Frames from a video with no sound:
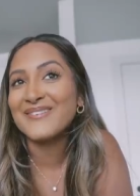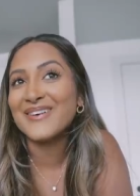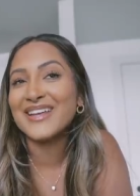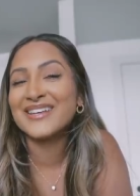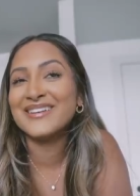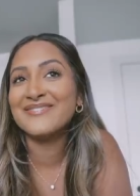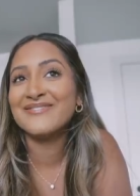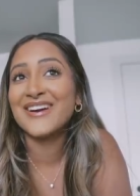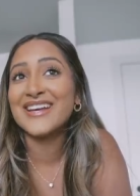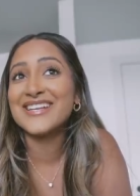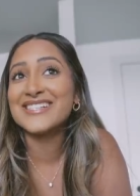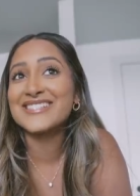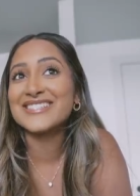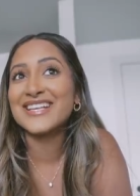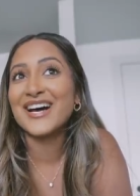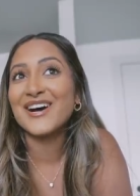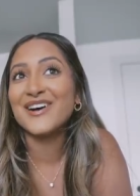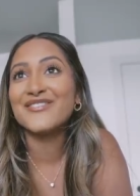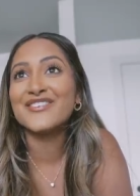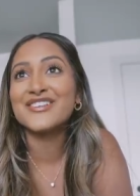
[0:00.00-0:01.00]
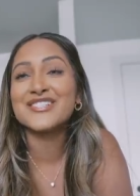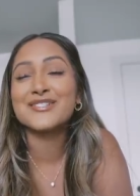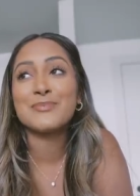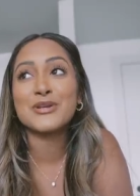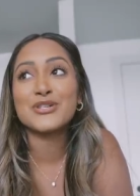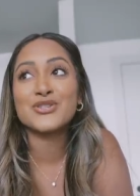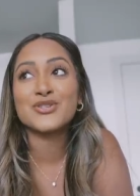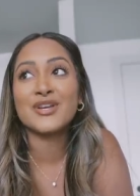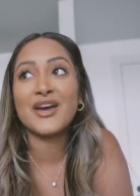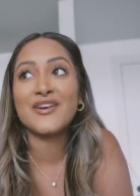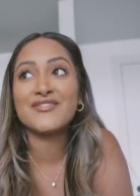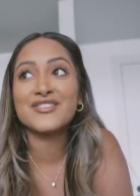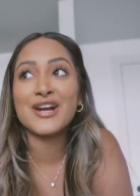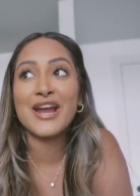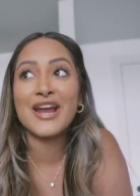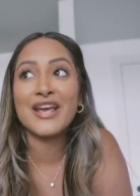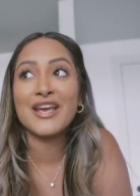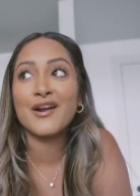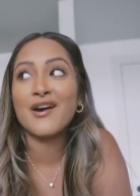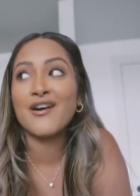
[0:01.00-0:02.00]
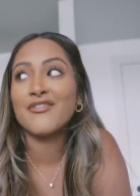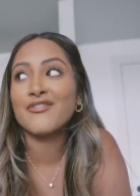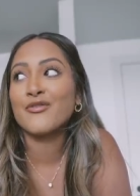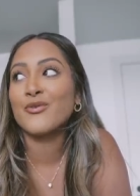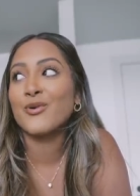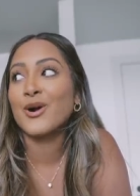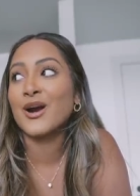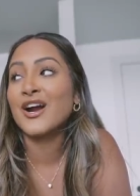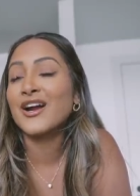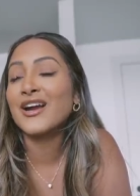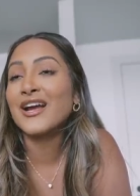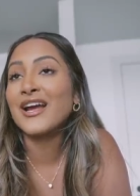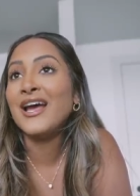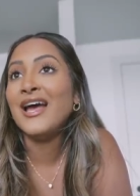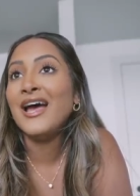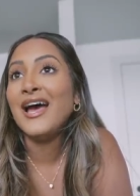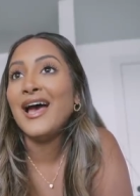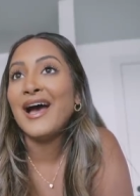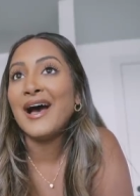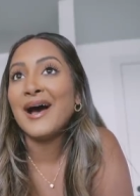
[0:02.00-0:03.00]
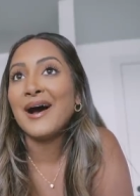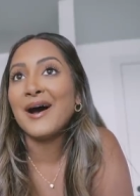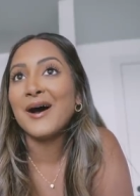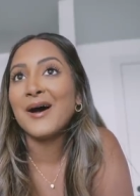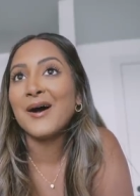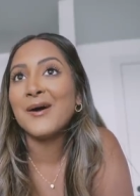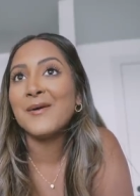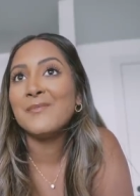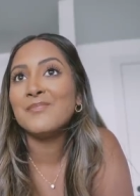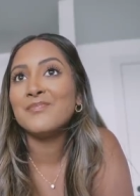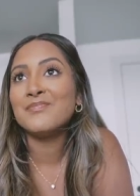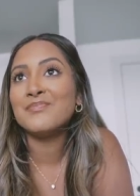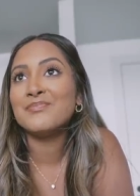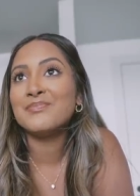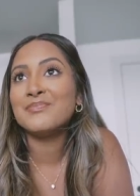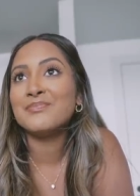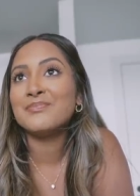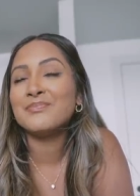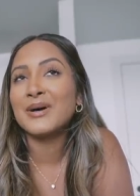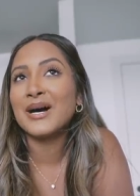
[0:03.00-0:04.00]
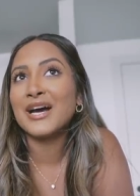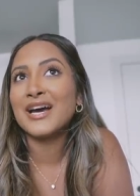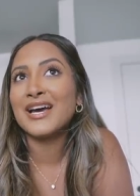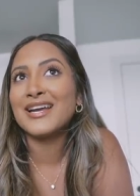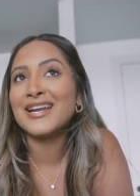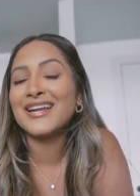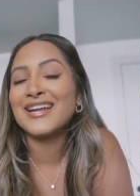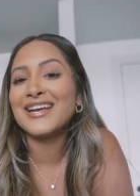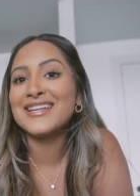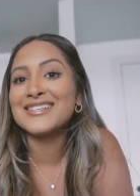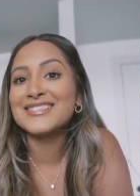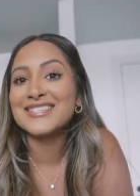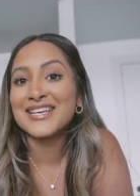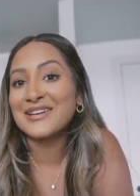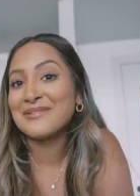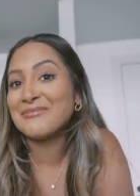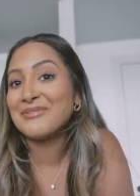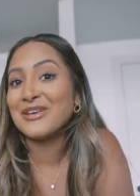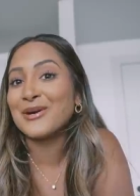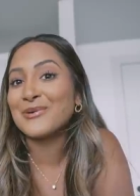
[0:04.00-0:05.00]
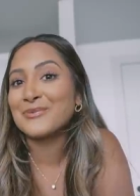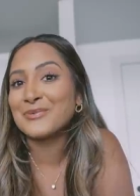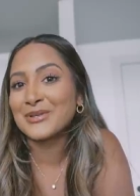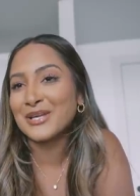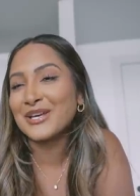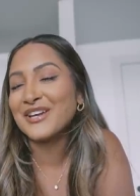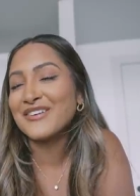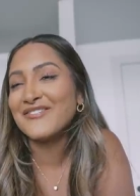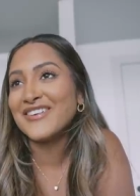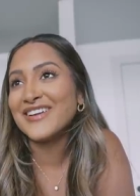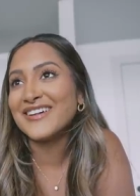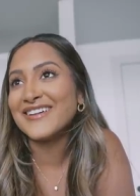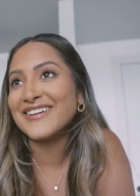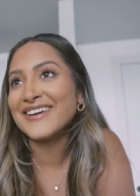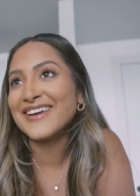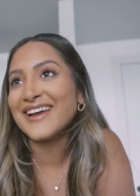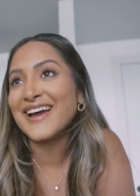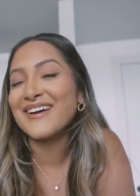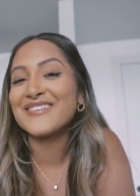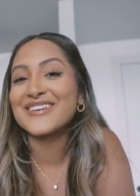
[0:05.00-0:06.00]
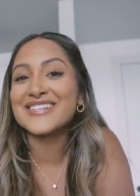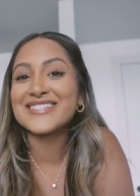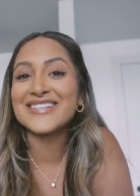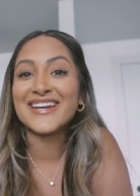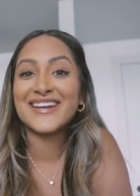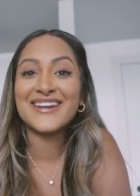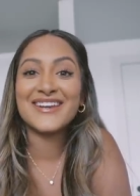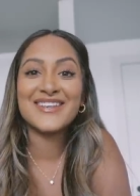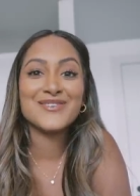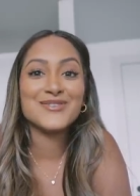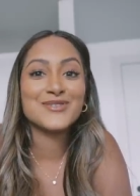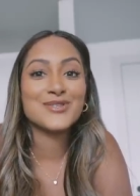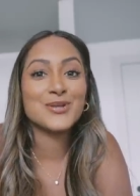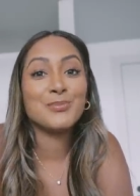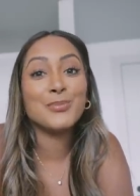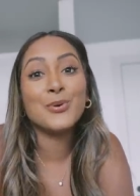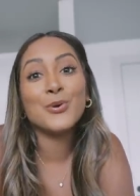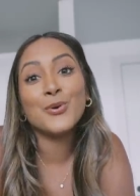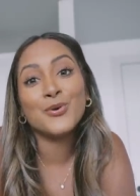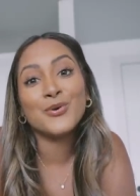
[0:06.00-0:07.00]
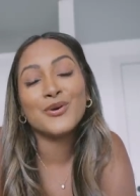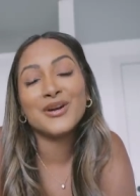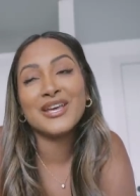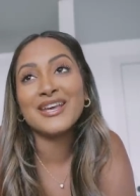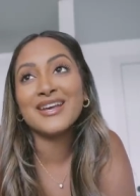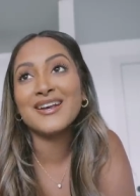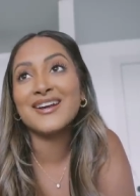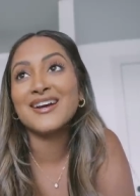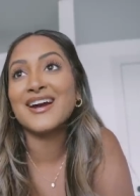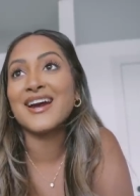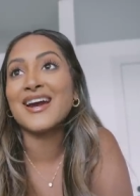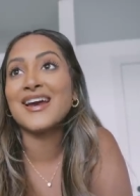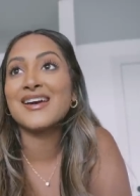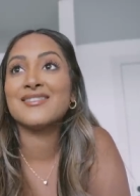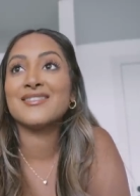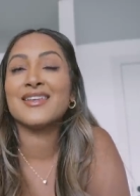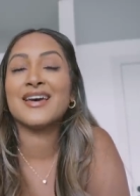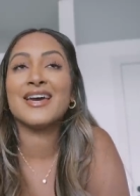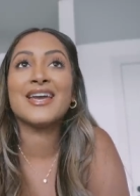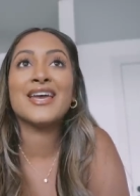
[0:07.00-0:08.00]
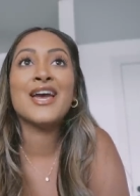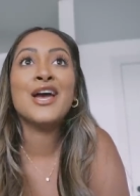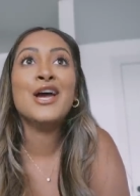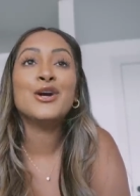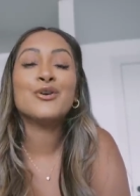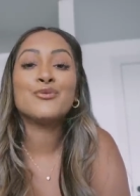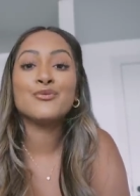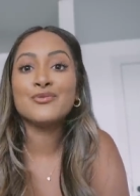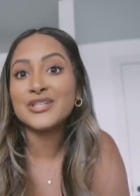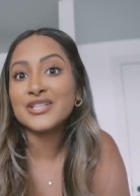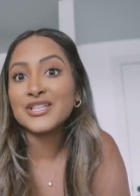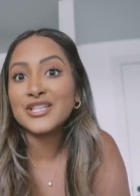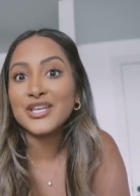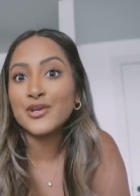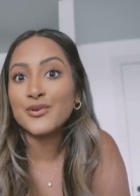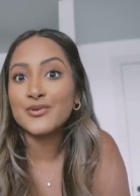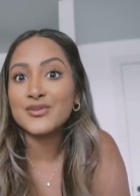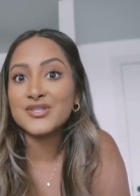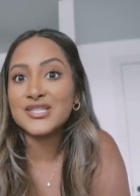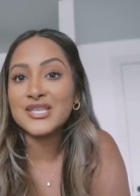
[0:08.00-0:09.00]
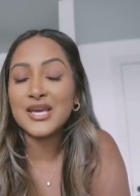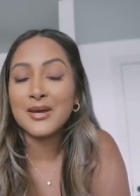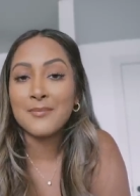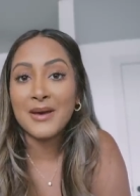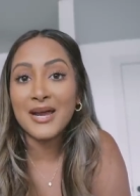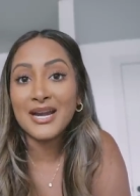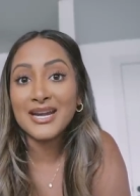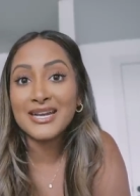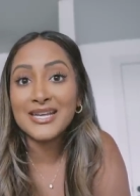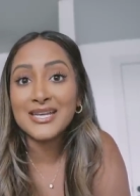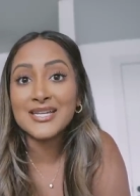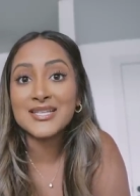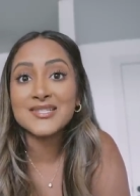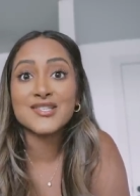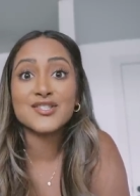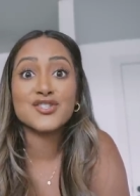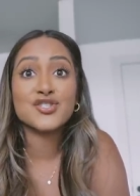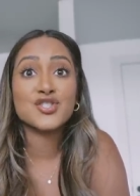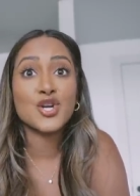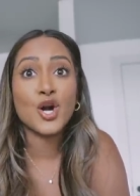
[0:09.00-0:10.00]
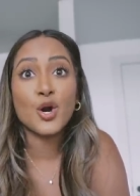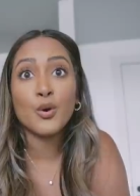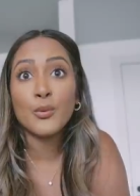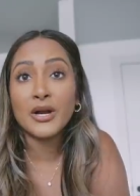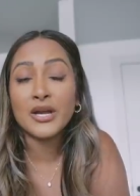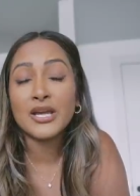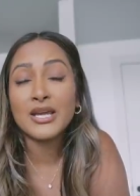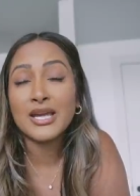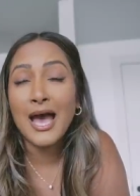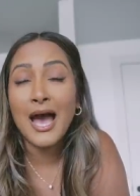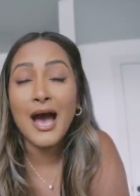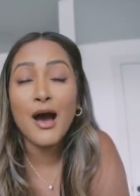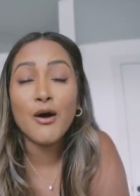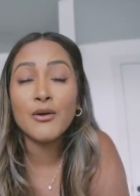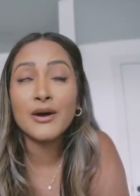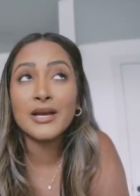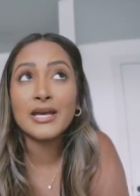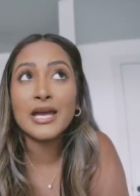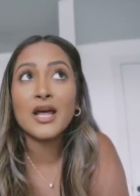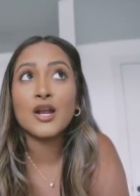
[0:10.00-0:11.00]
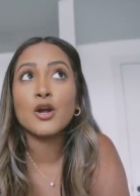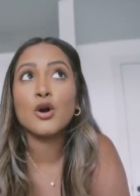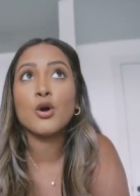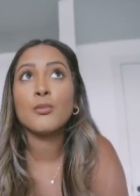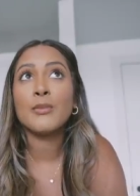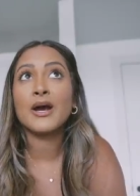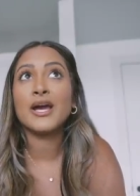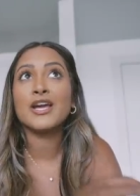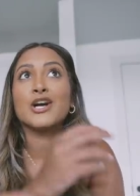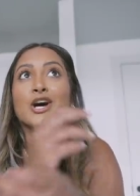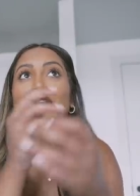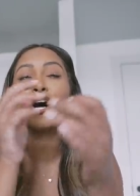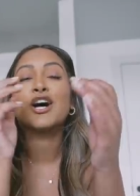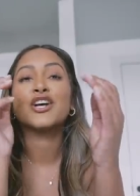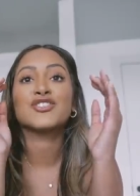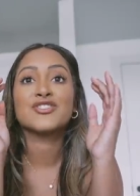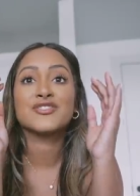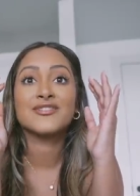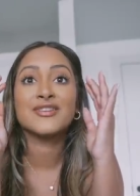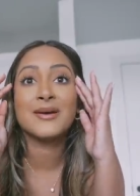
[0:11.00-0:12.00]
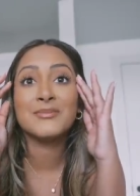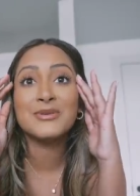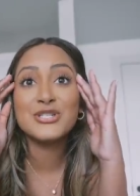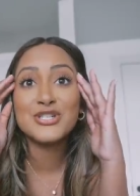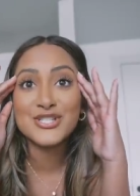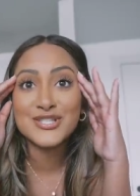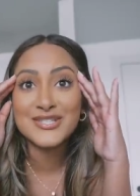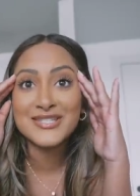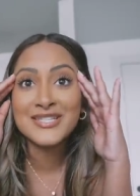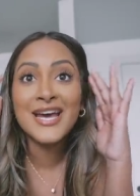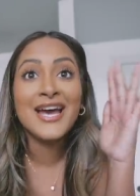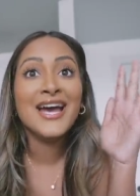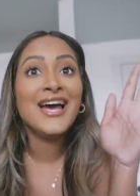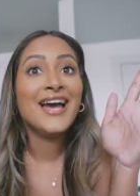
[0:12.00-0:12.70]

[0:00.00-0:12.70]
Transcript: and myself, especially after I get off work. Um, but it's gonna be a really good feeling. I'm excited to use the pool here and like really use the amenities, start working out again. Oh my gosh, let me just,